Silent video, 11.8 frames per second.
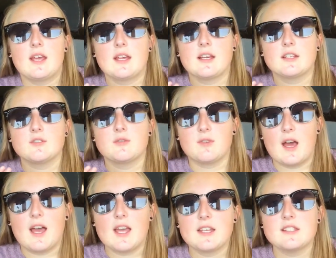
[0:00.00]
and
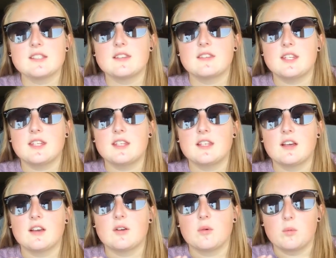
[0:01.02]
find
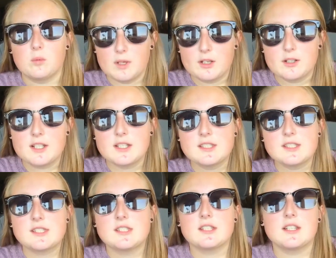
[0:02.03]
the
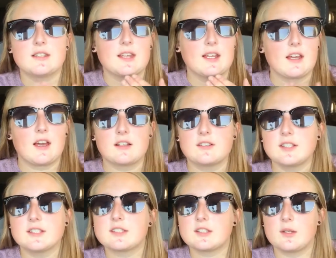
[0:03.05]
weirdest and like
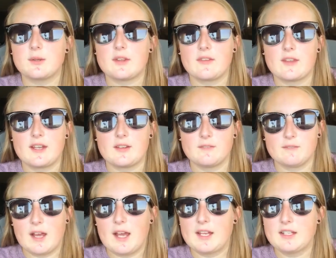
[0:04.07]
ugliest clothing that I can
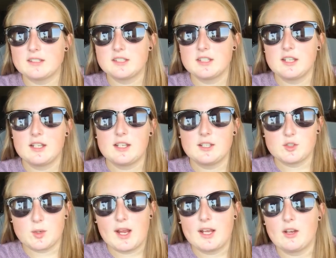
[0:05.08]
find
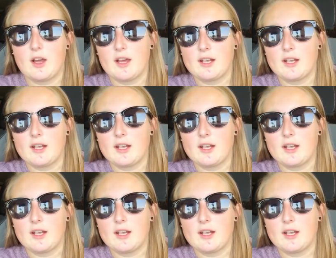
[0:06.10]
and try it